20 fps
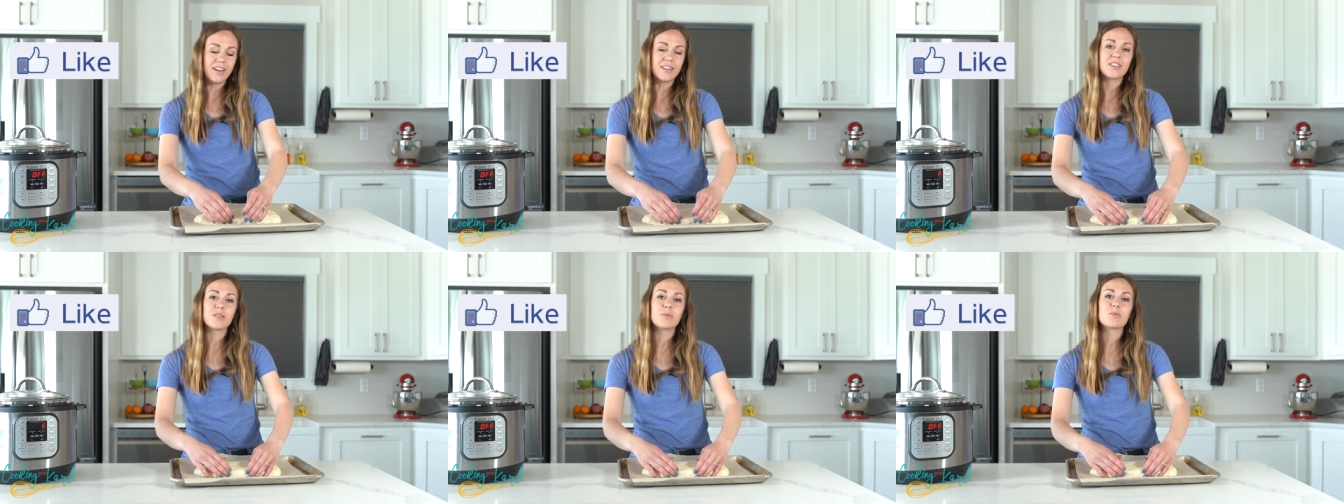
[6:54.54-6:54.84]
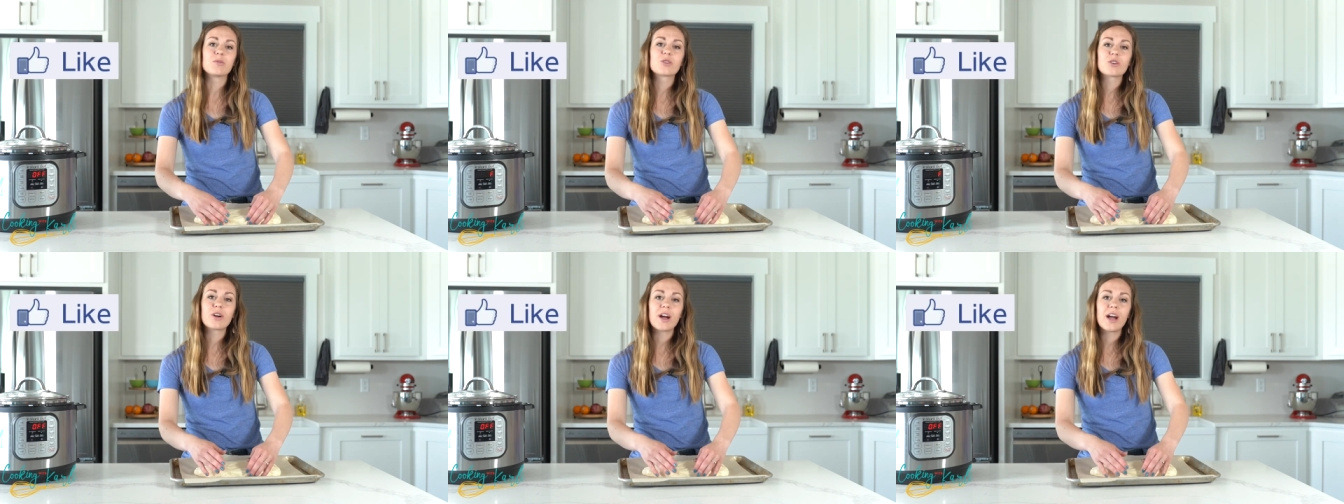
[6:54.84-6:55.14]
and
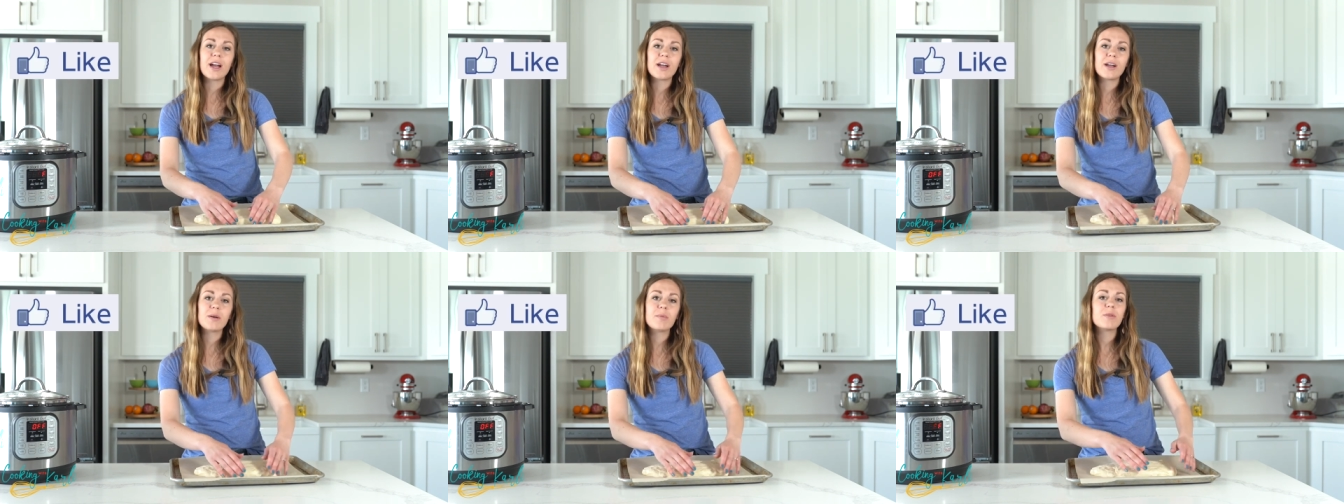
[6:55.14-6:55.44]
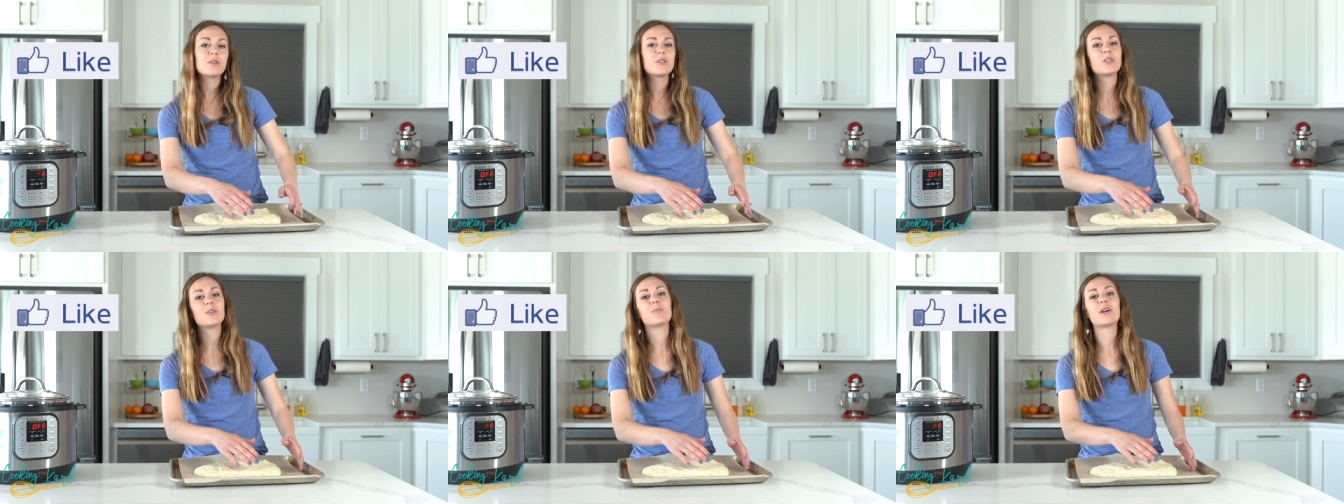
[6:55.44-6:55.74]

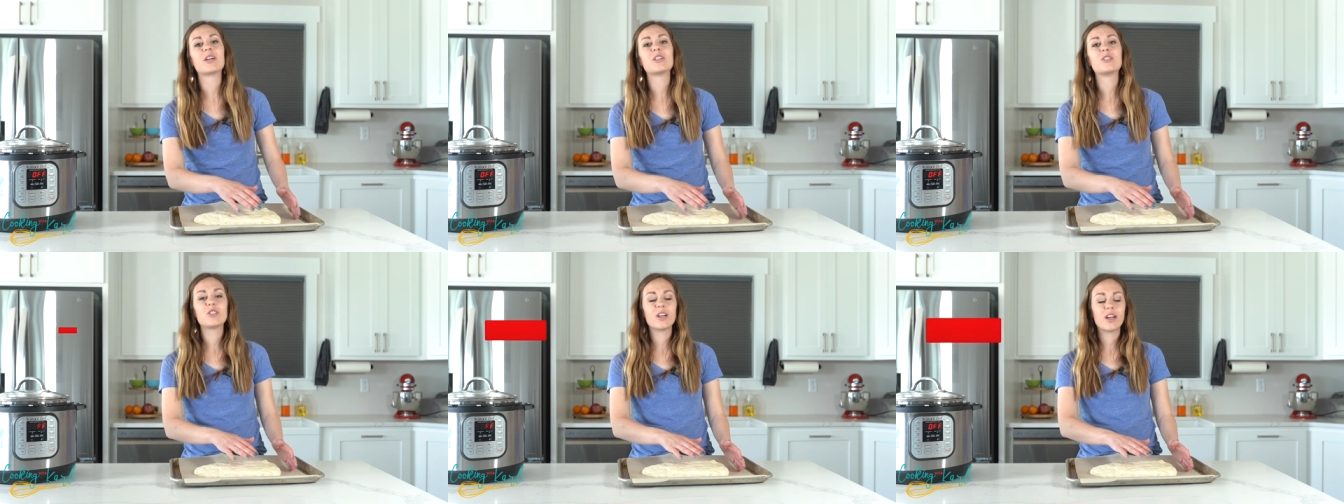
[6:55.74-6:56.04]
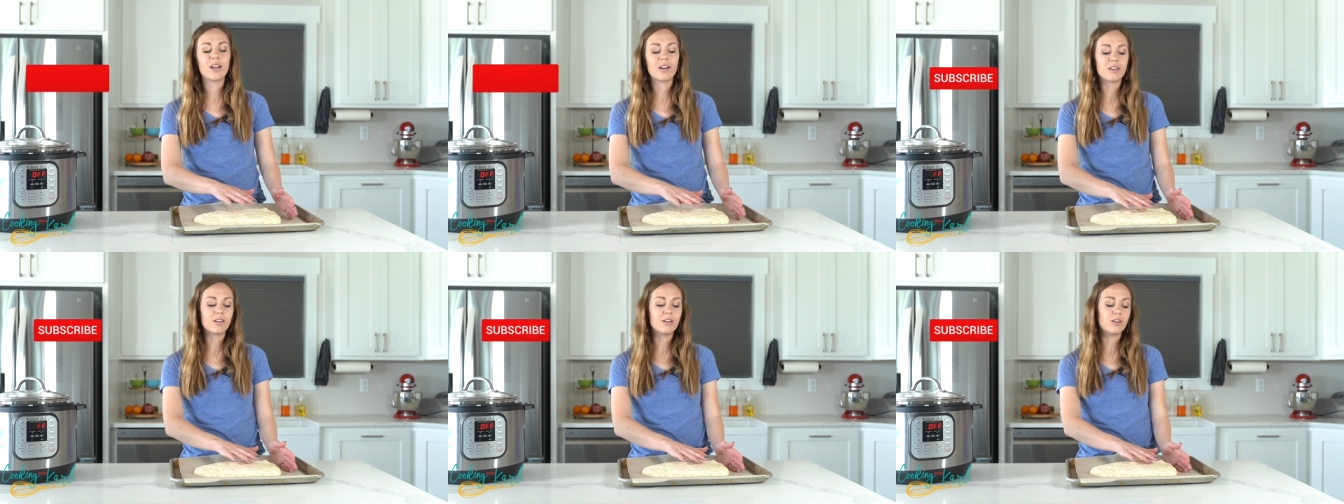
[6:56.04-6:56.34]
subscribe to my
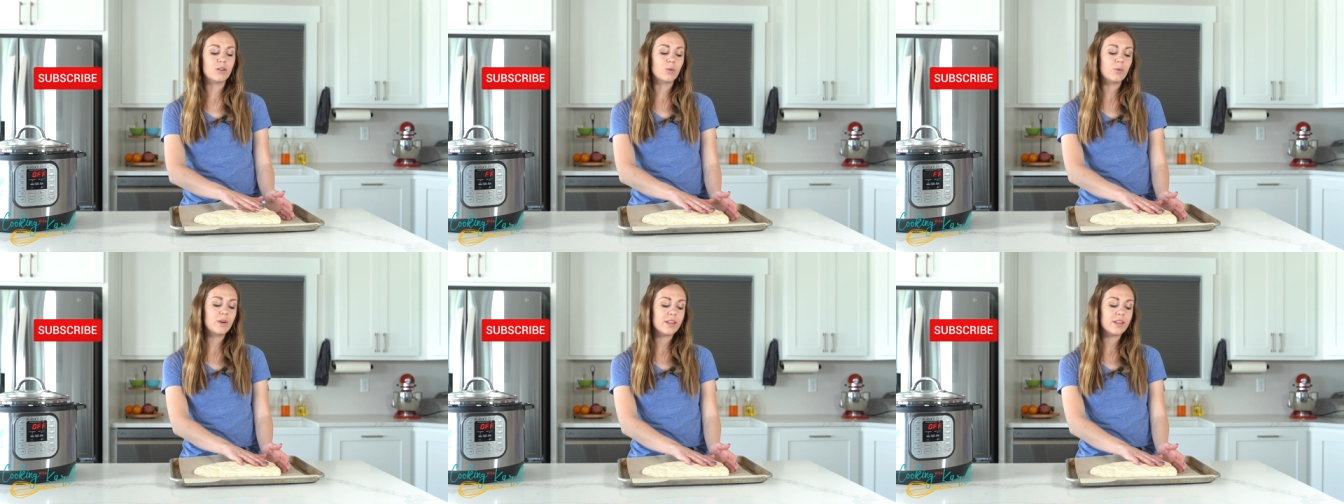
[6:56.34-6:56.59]
channel